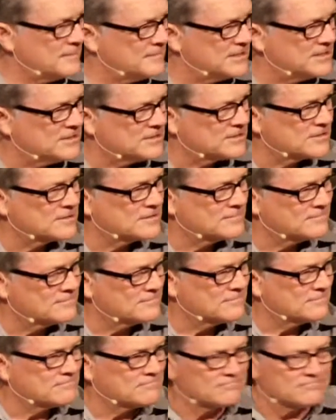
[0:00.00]
let me just
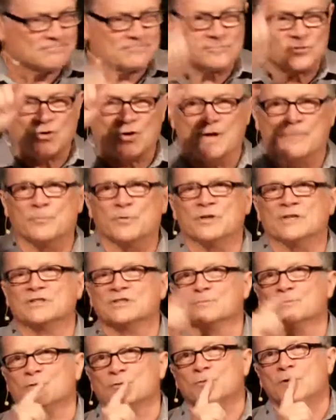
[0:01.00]
draw a
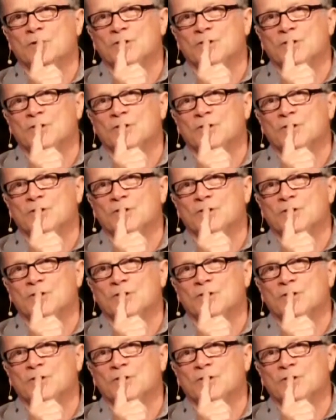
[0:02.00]
principle.